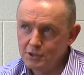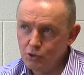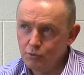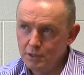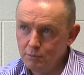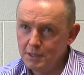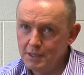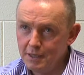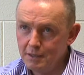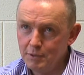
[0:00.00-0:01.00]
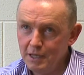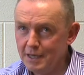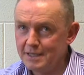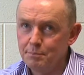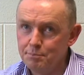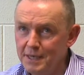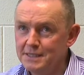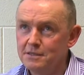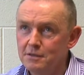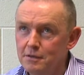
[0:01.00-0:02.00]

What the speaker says: so it'll be like the best